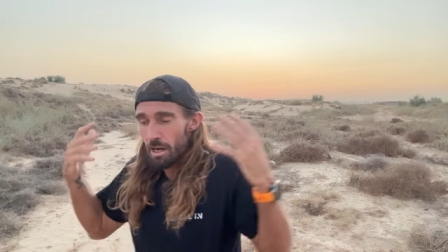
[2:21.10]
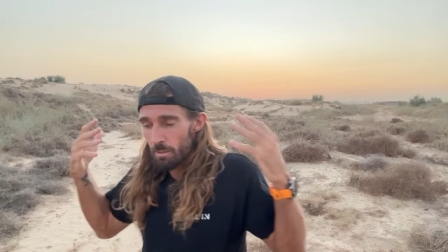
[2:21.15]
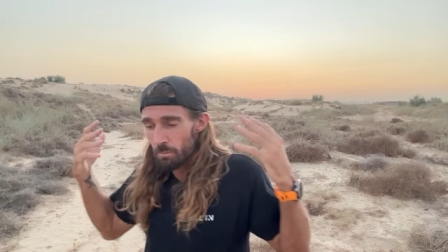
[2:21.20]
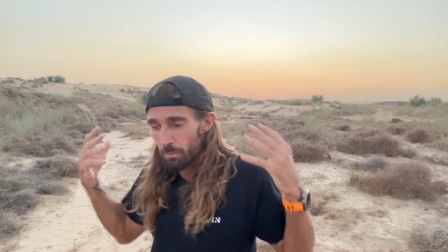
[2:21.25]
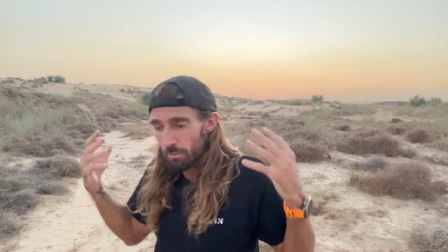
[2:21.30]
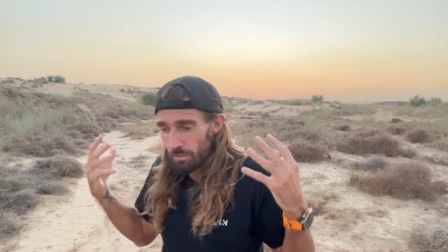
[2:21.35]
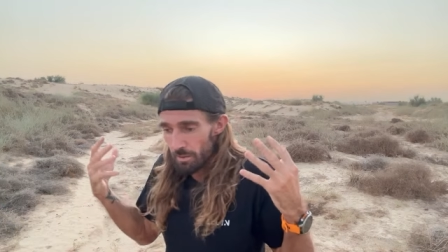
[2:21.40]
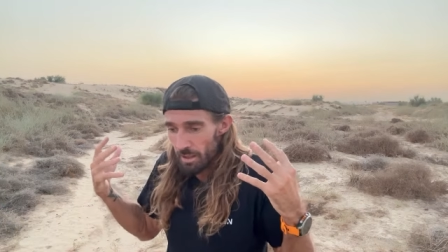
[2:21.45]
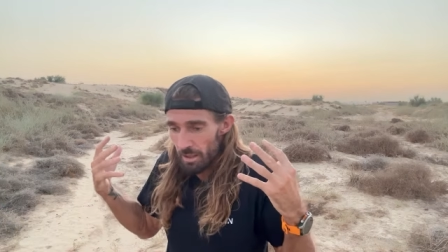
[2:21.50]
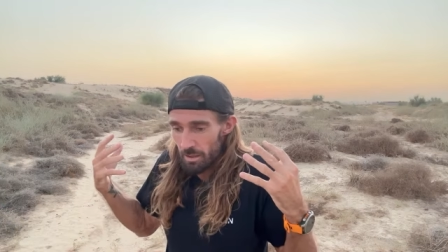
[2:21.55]
and
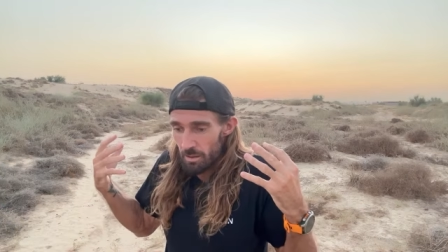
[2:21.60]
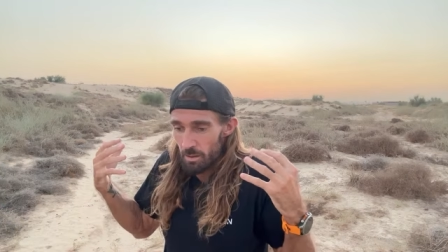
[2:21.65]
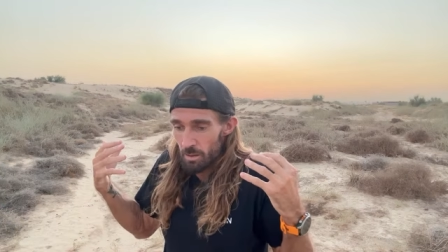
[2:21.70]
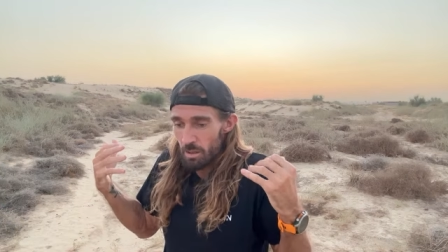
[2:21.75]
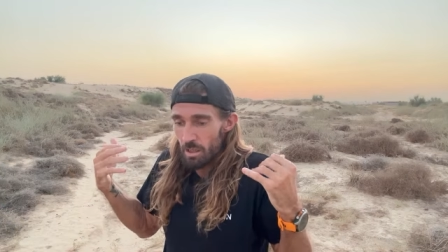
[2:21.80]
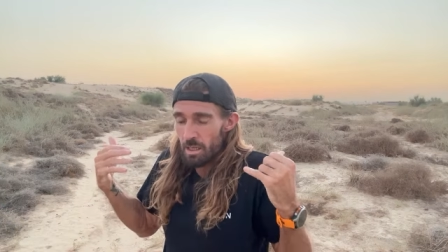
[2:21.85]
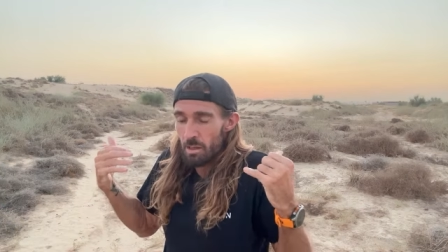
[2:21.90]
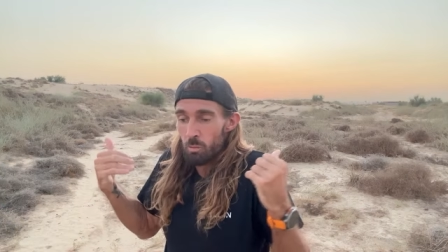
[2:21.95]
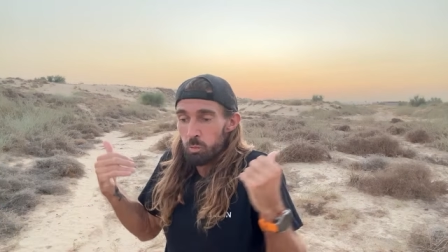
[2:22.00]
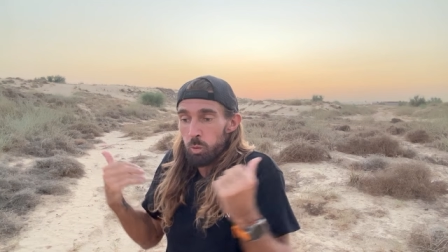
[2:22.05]

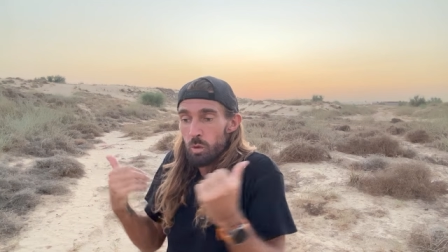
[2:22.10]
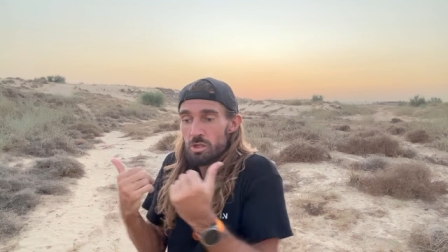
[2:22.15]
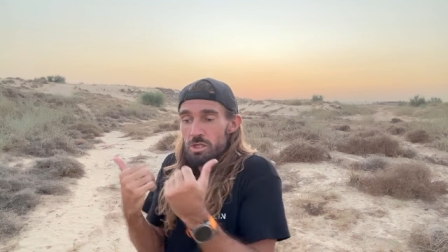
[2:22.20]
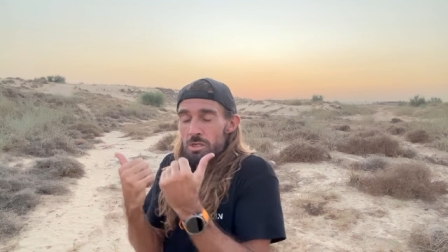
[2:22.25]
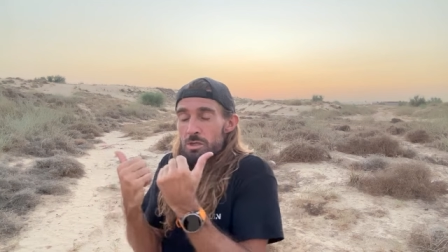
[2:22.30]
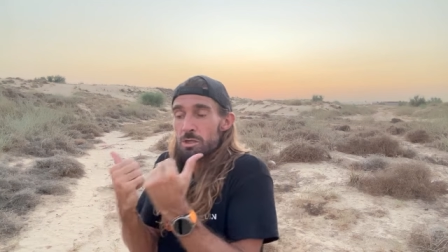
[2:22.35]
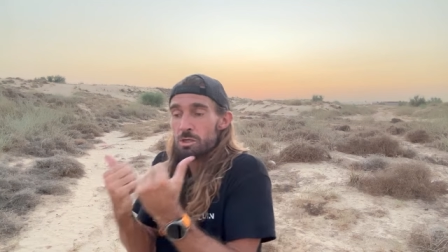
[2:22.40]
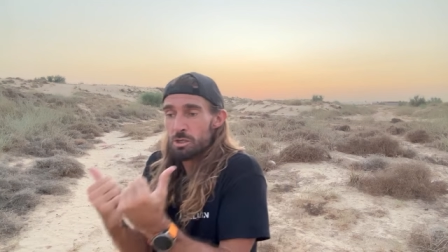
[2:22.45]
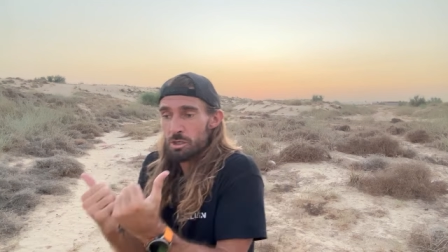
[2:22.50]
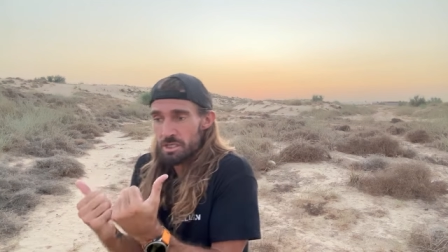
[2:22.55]
it
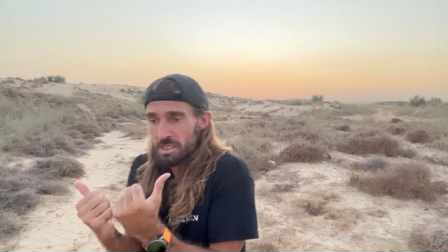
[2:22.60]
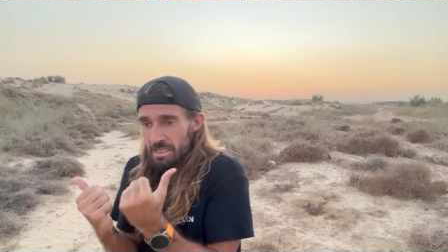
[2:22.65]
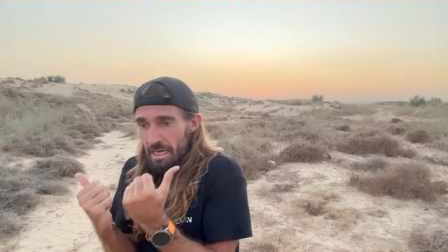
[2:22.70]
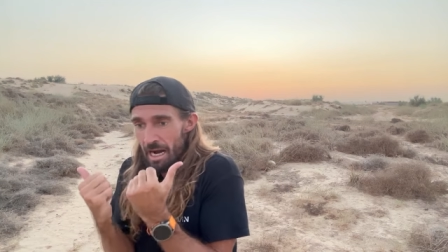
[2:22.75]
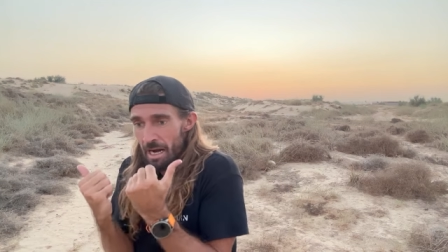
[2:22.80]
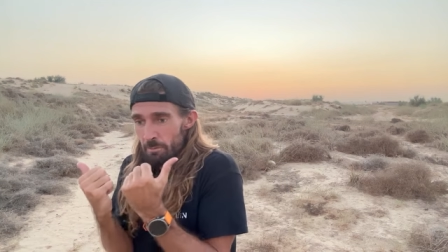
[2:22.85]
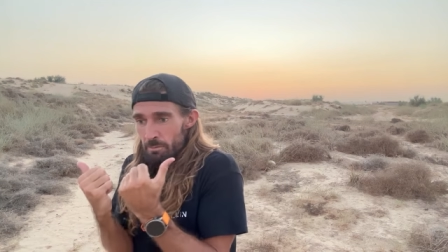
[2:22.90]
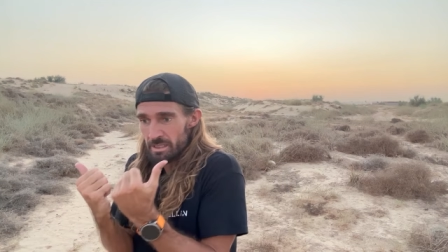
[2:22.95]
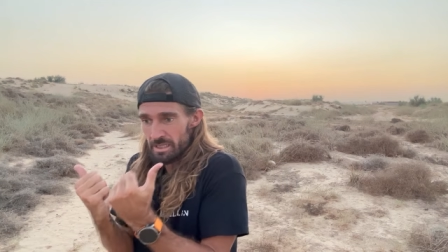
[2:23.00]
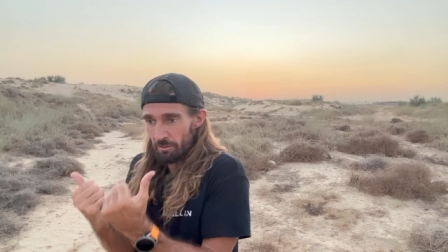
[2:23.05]
wasn't just that
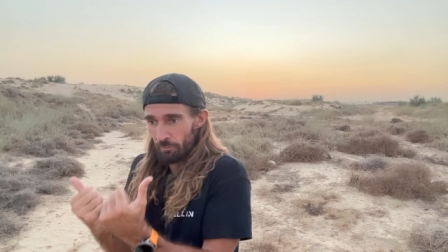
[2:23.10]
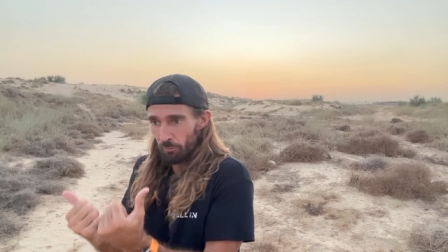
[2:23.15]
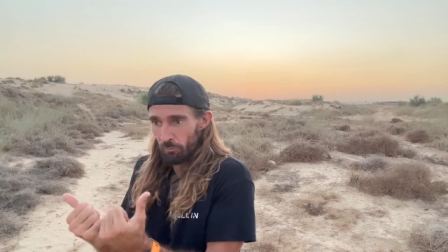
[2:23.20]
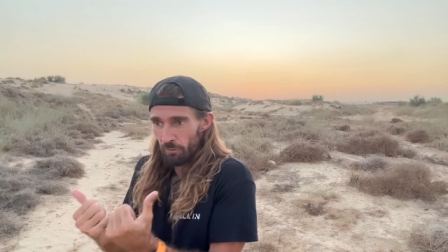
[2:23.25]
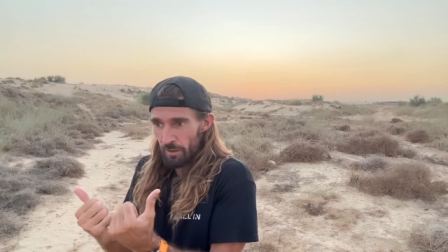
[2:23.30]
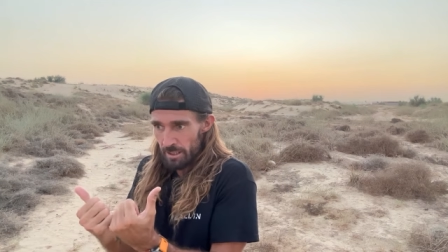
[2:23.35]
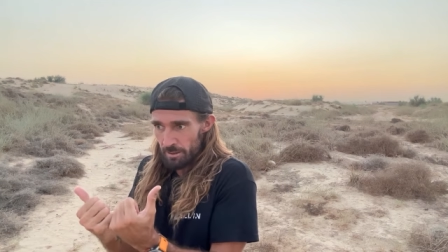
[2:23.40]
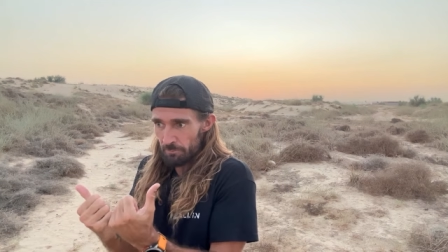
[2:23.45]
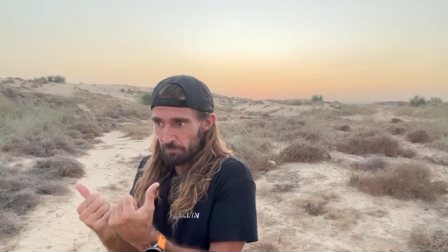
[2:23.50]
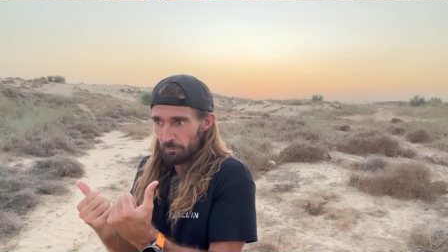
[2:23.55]
I was the
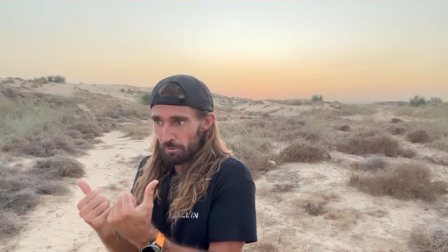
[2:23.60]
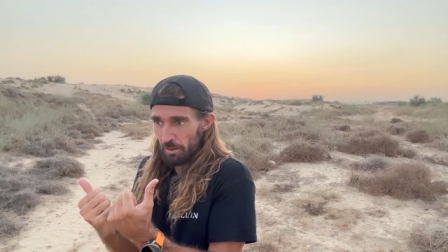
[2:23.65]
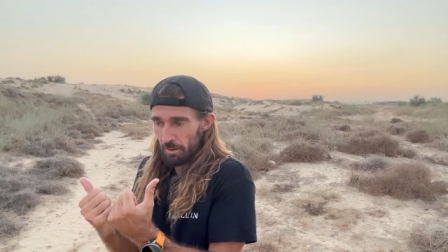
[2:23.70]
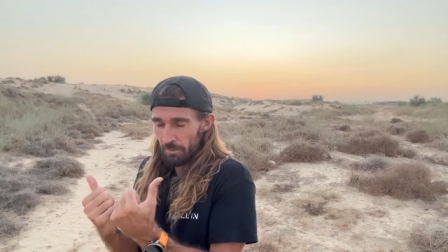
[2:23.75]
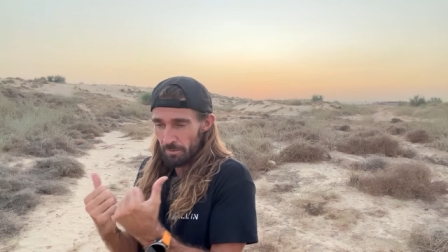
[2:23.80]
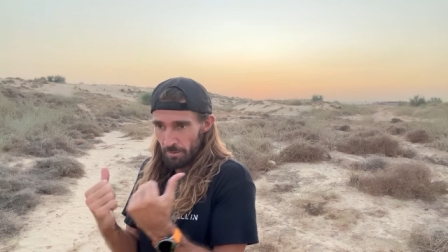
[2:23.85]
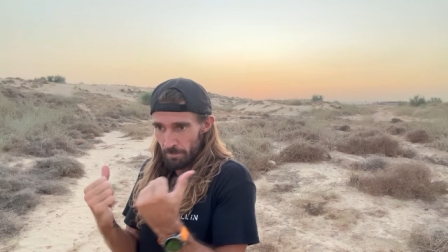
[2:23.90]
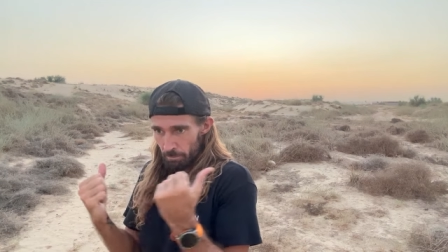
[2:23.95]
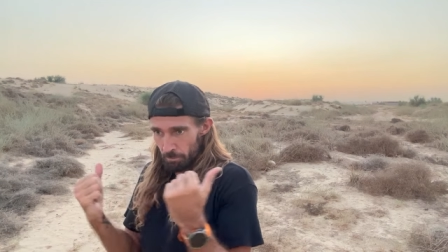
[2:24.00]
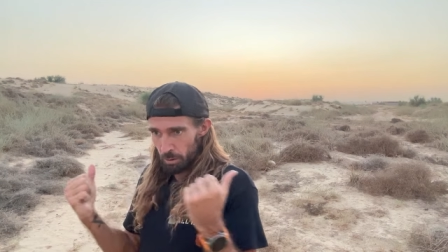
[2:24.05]
favorite
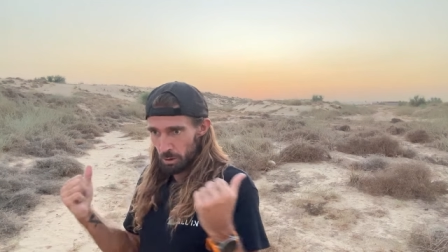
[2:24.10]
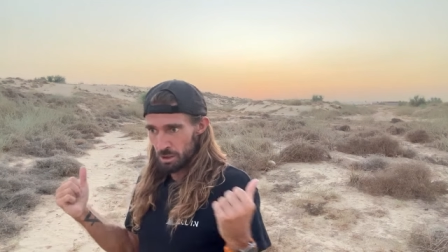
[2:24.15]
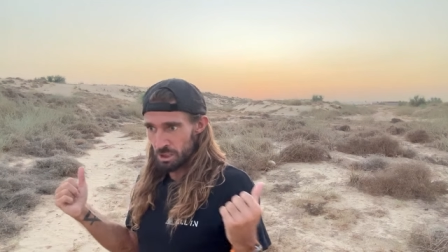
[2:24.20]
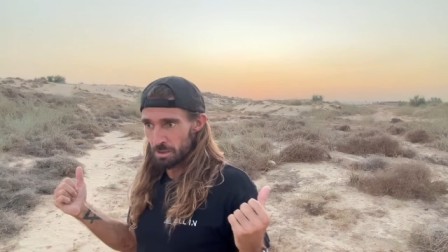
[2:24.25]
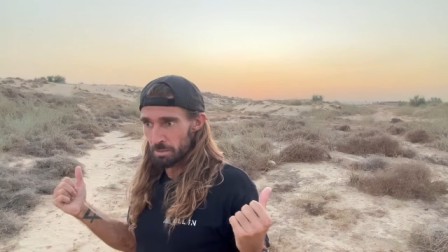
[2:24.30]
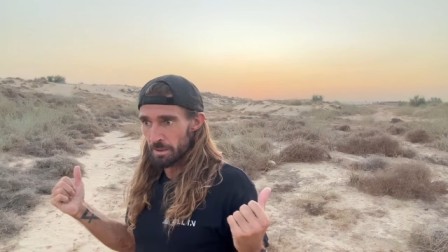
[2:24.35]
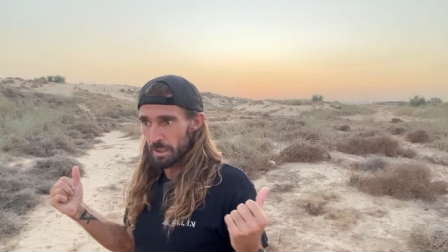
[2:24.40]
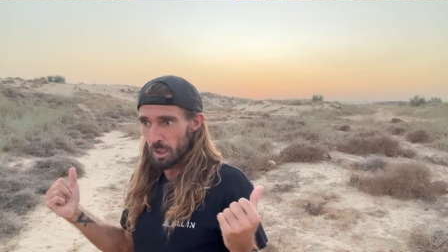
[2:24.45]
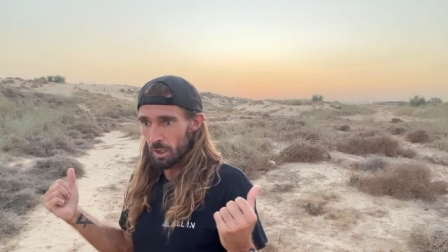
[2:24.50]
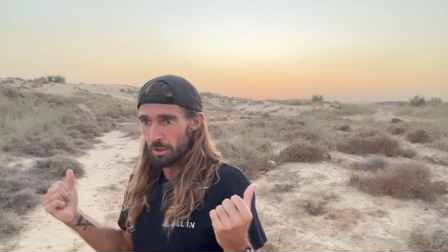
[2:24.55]
that pushed
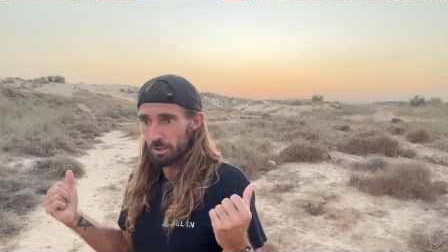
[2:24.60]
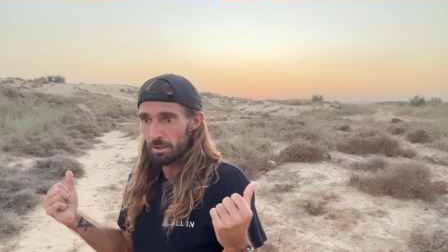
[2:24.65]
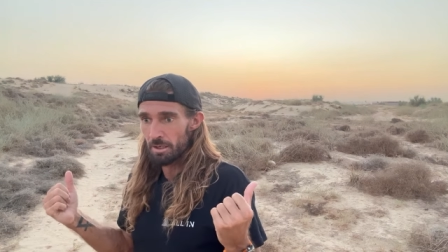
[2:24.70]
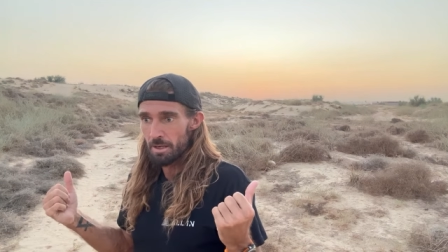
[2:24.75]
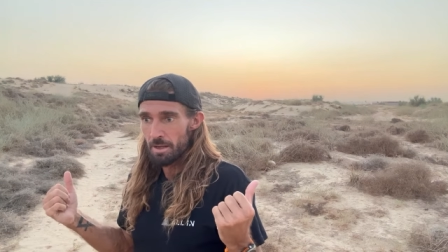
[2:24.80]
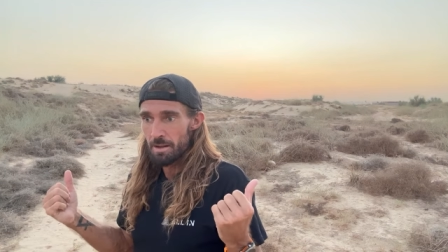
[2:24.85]
me on.